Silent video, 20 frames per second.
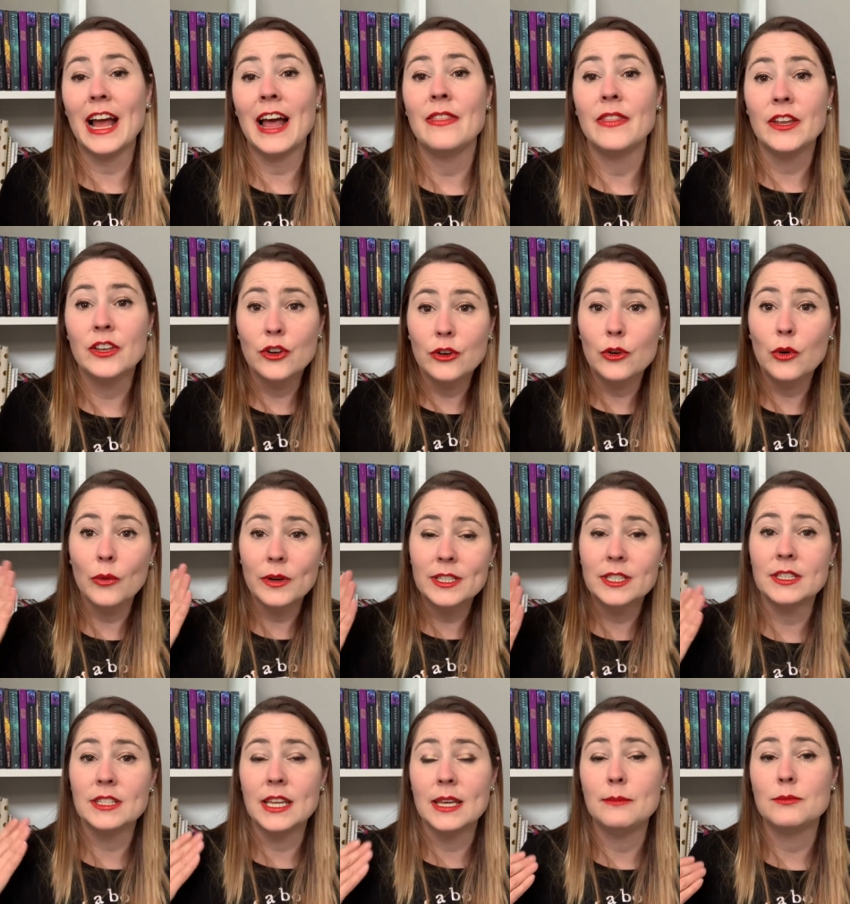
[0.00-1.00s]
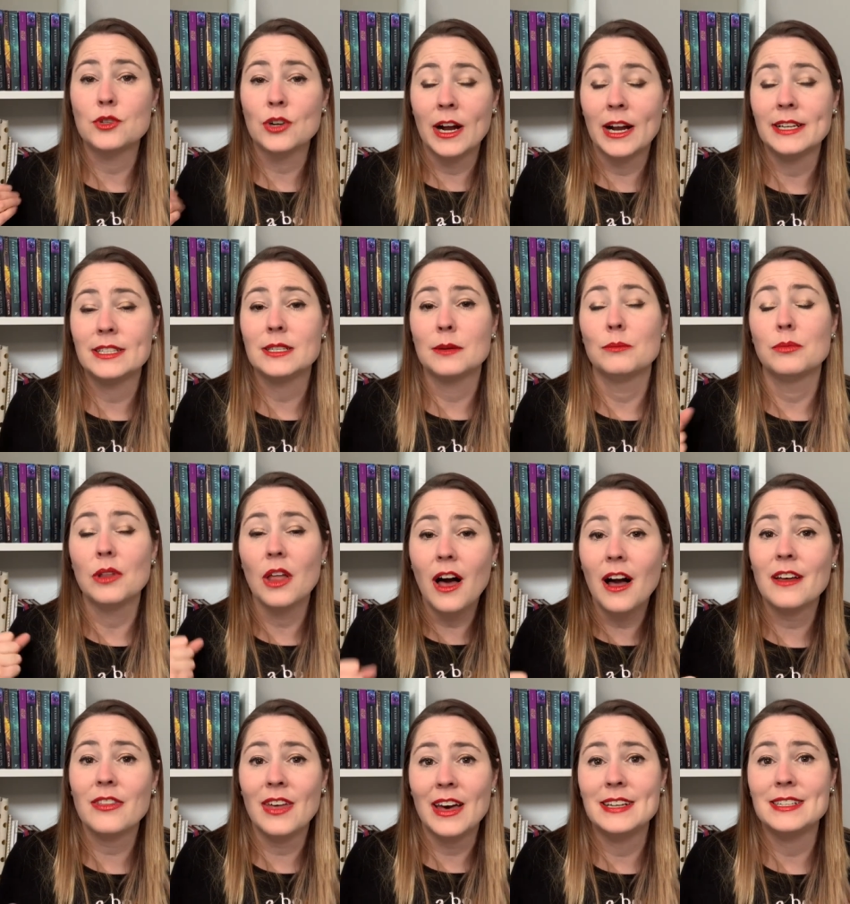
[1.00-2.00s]
and then you're going to keep trying to
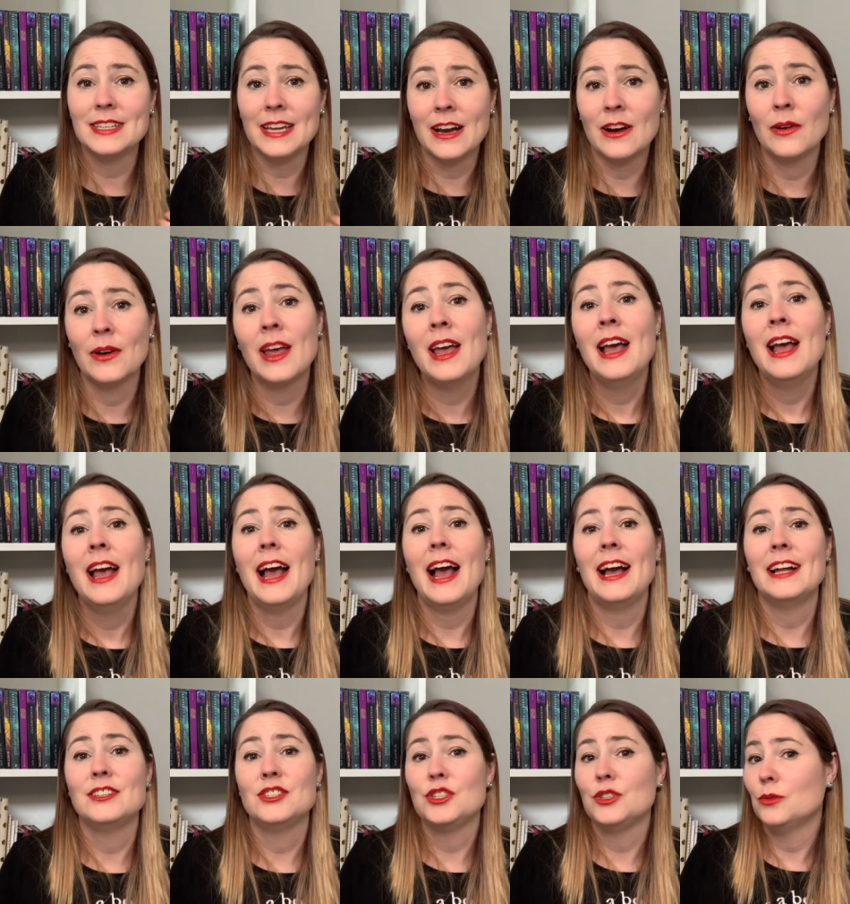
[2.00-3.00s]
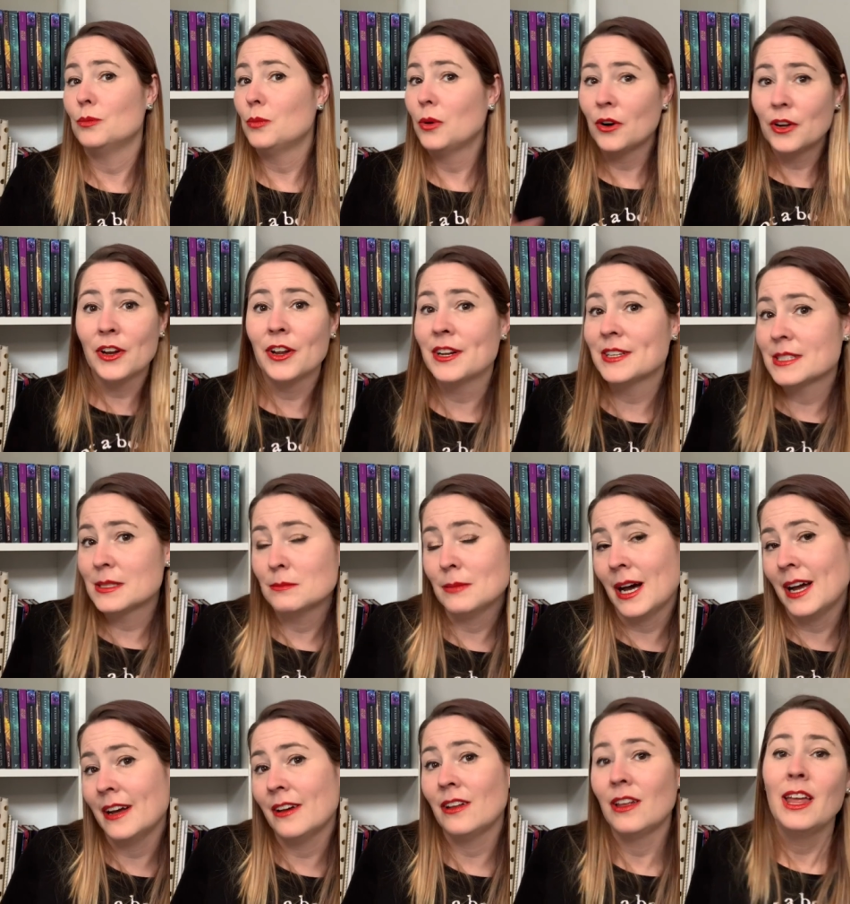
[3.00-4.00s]
block that down and to put on a
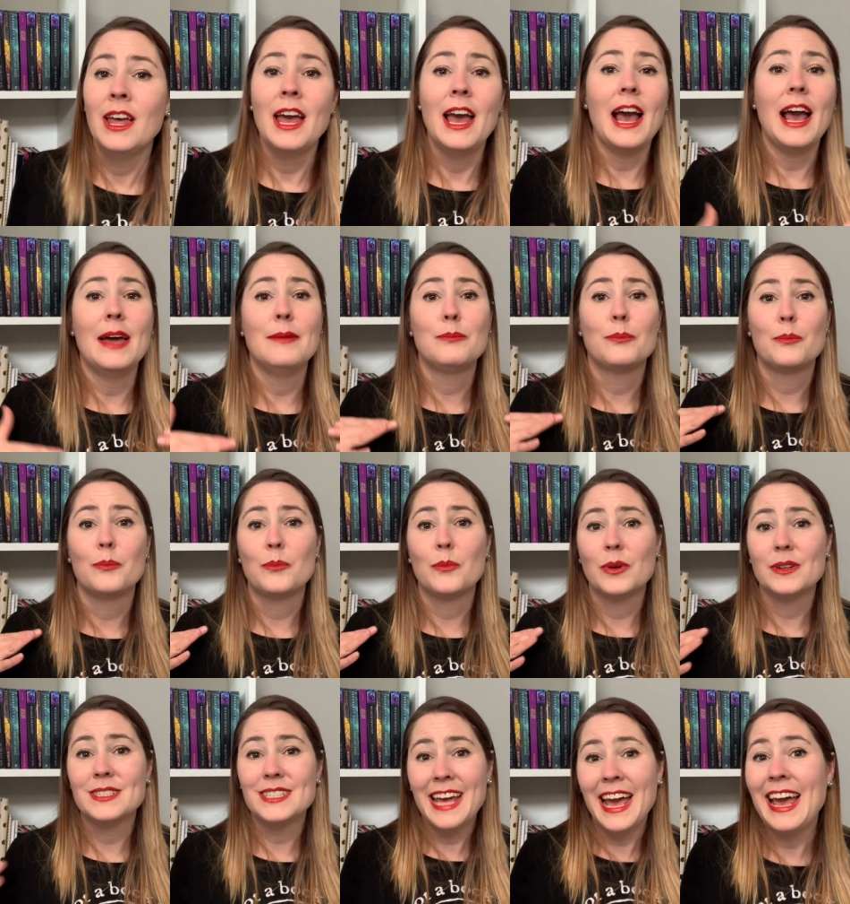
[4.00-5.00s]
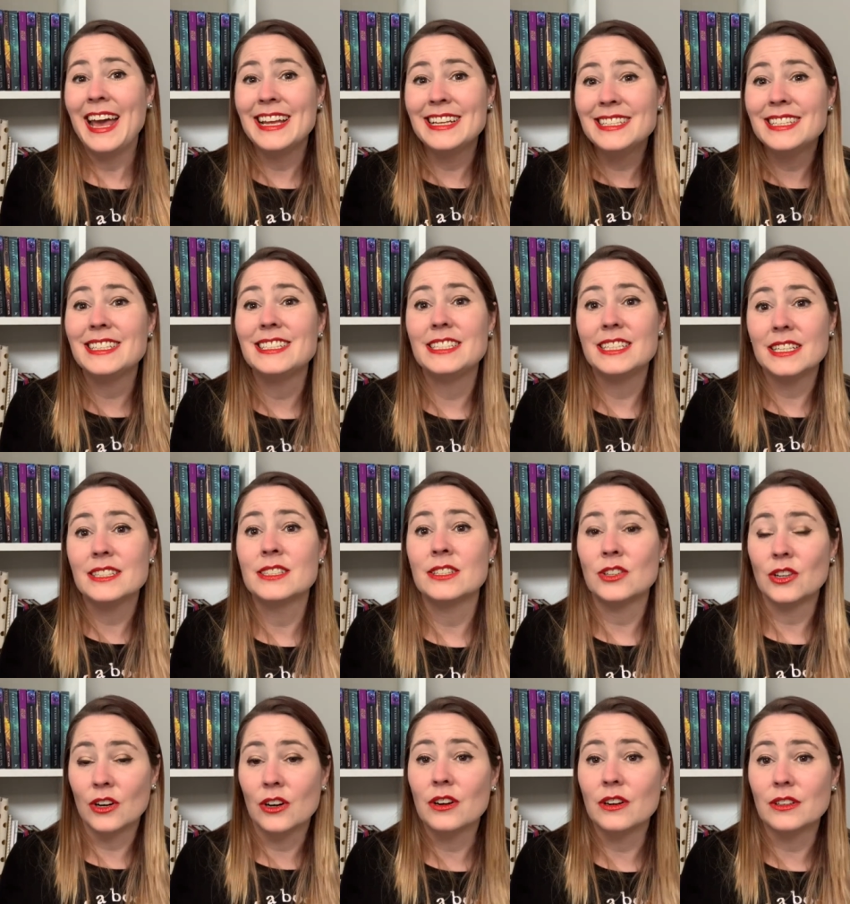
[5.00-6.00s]
smile and pretend it doesn't
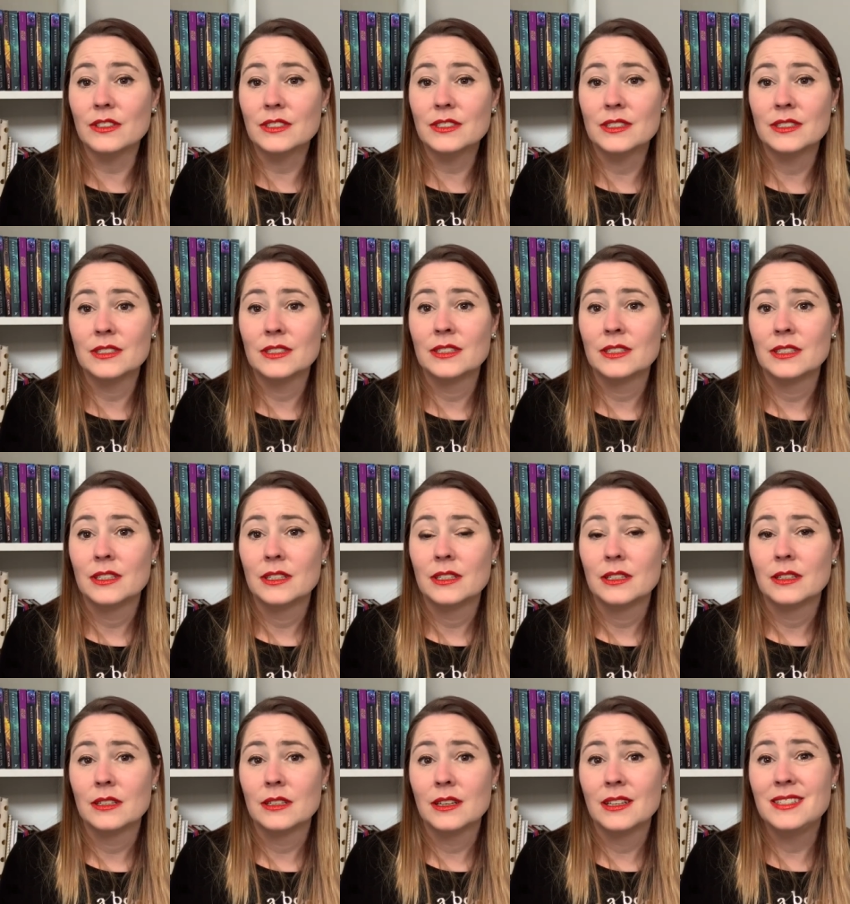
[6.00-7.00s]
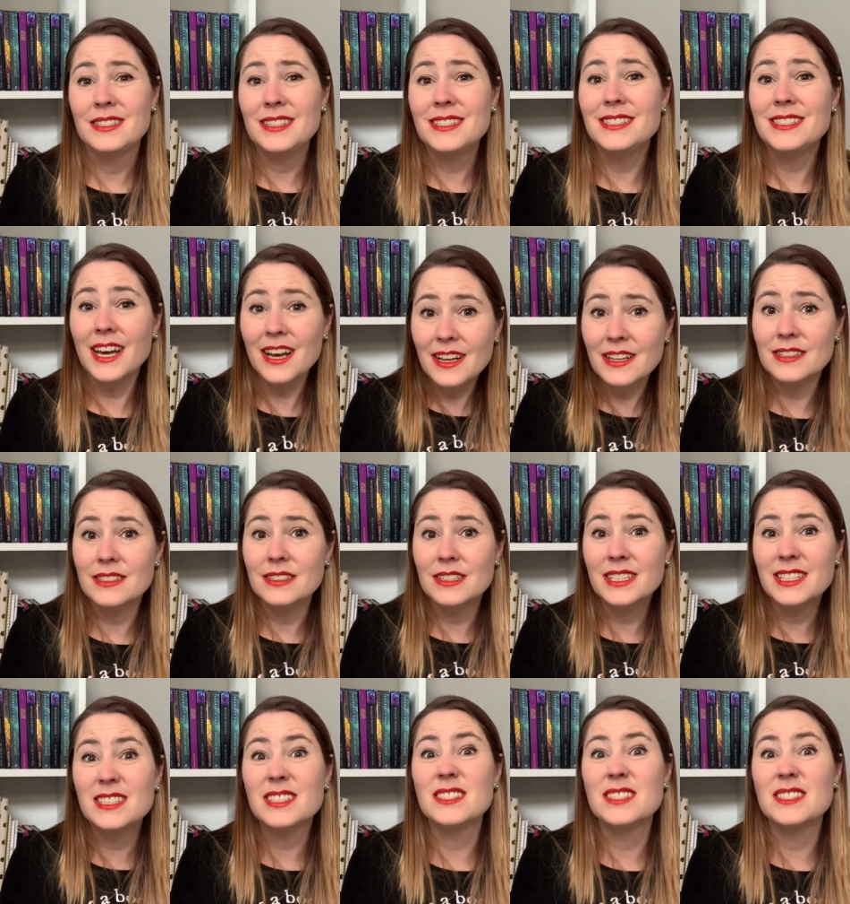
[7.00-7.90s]
hurt, because it does. It